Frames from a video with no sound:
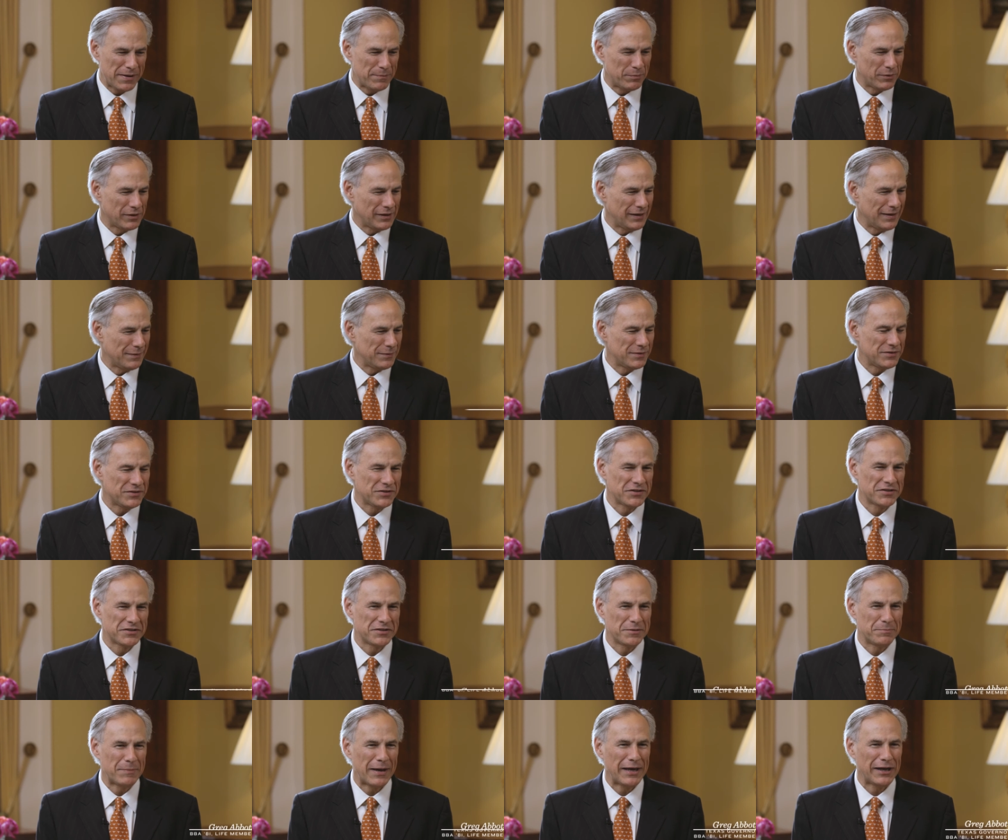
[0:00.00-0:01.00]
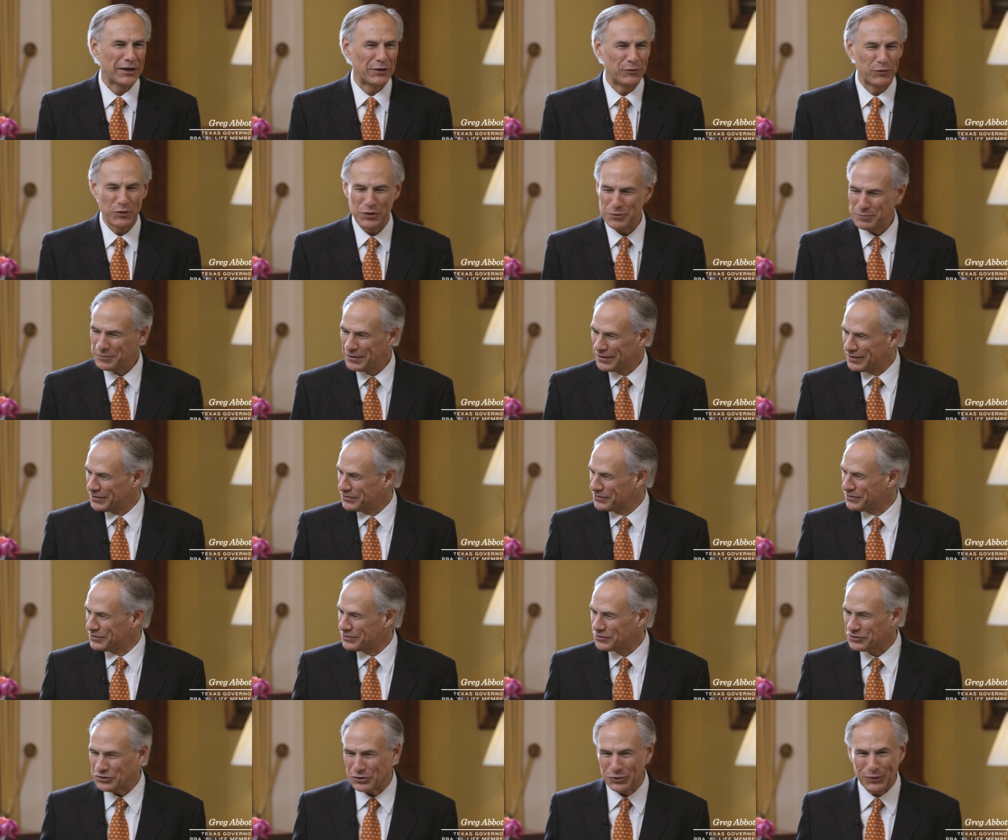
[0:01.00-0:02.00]
People claim this is the Baylor room because
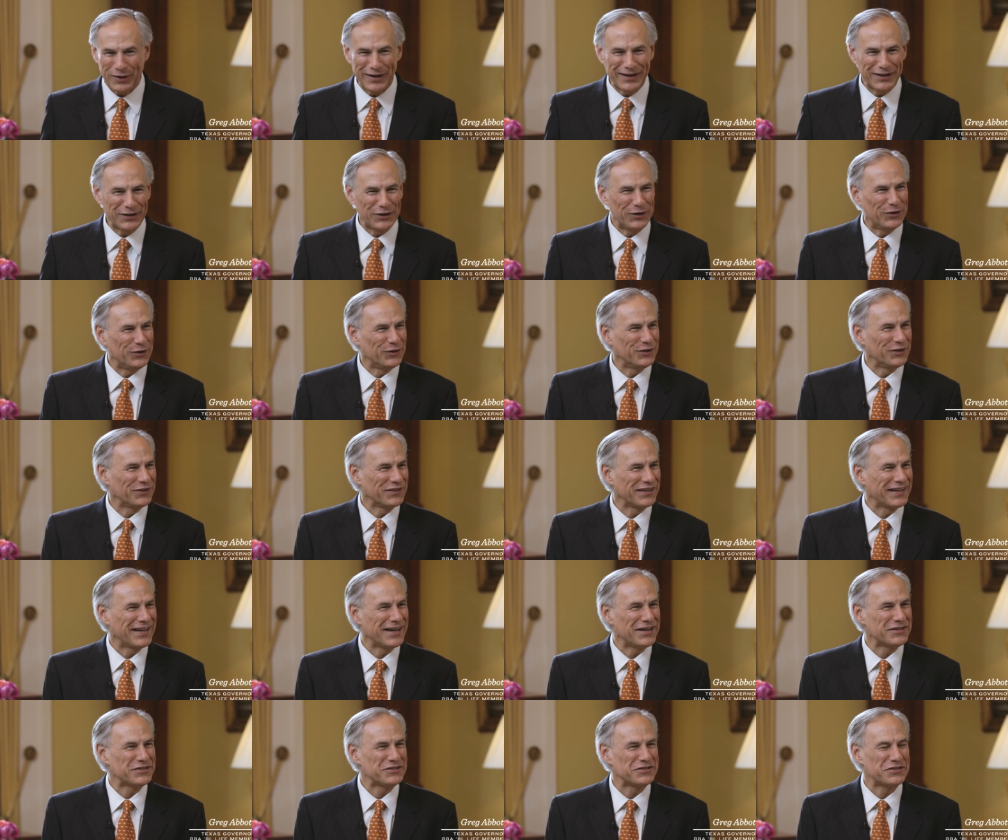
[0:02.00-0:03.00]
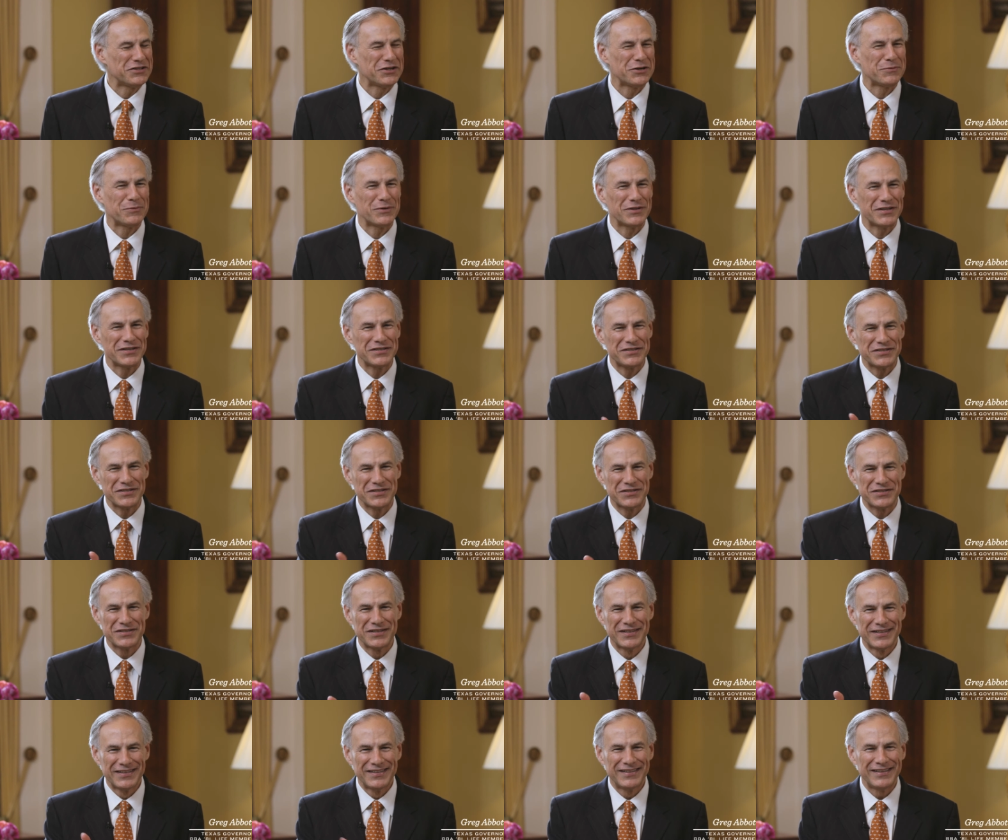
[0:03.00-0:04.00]
there's green and gold on the couches here, but this
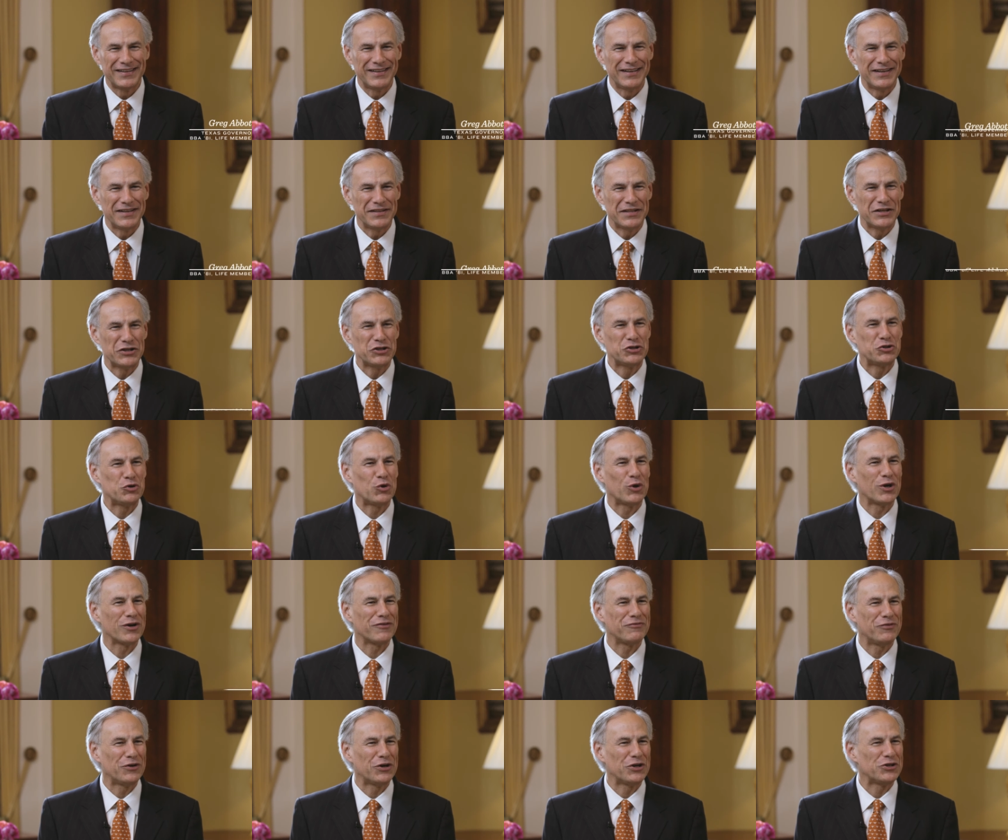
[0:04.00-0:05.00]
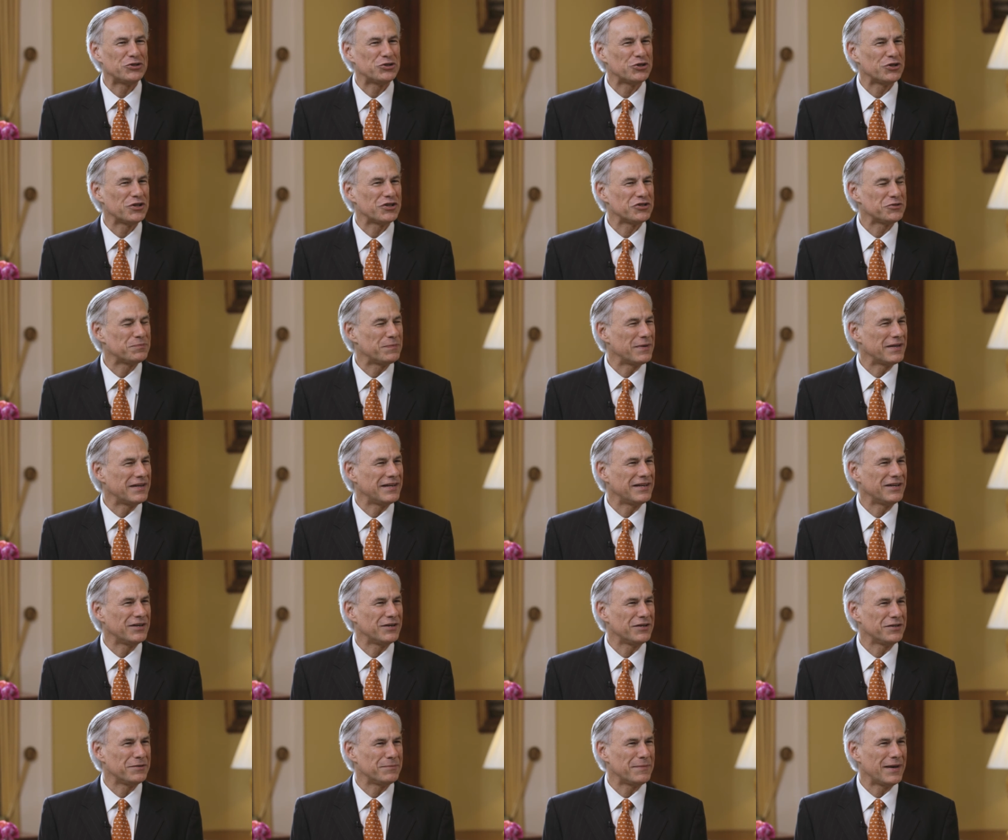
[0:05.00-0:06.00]
is uh, the historic furniture that's been
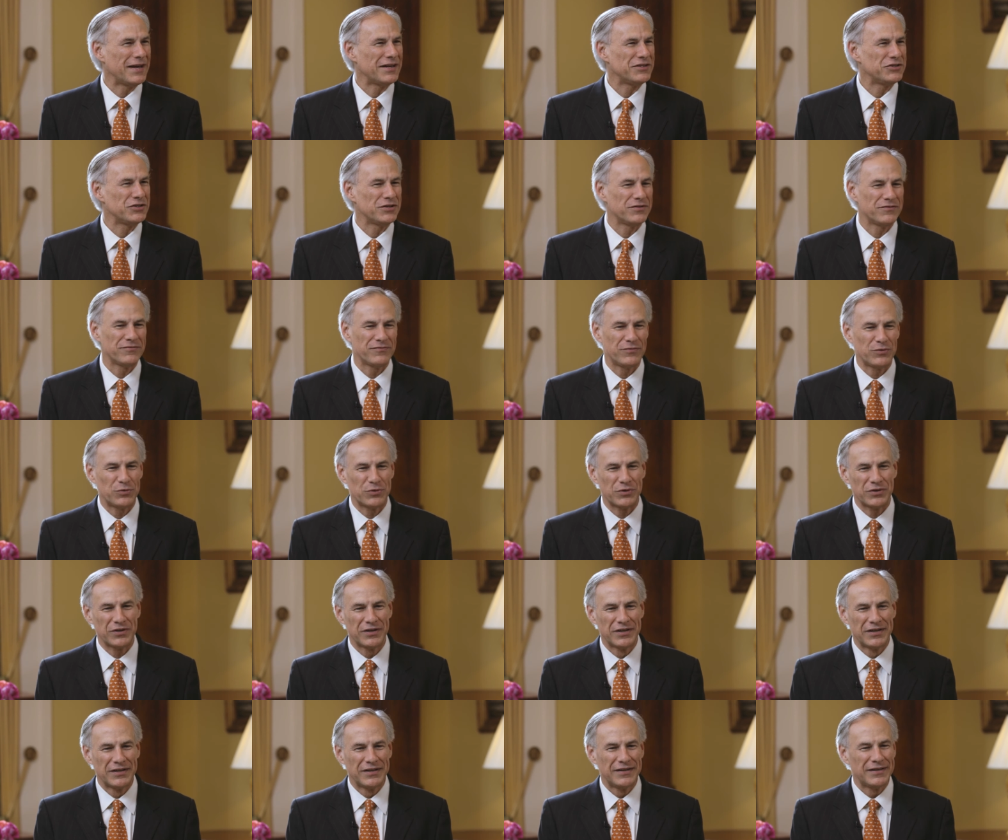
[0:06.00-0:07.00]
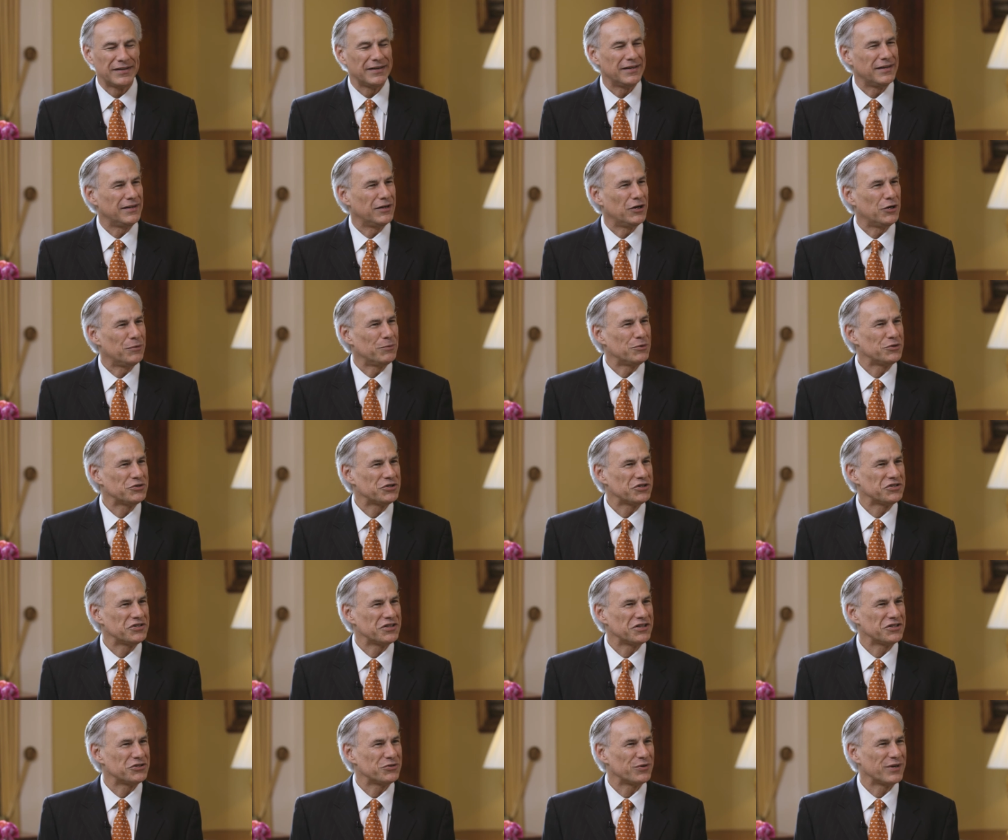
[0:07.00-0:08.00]
here in the mansion for uh, almost a
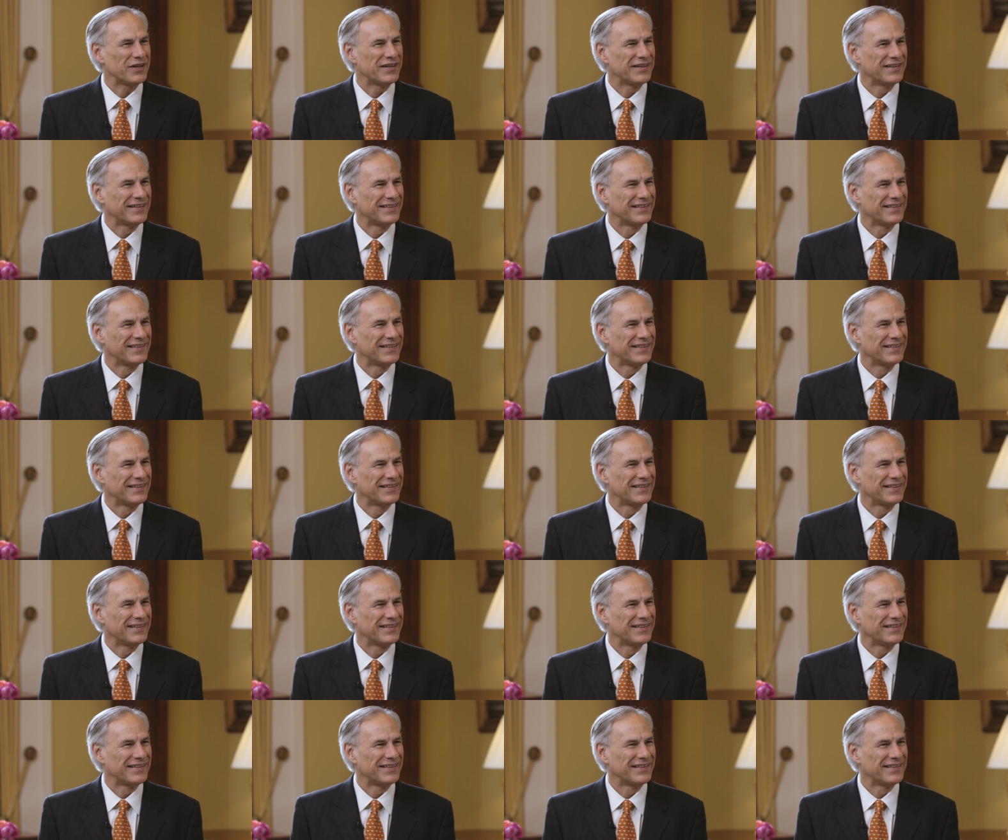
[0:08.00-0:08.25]
century.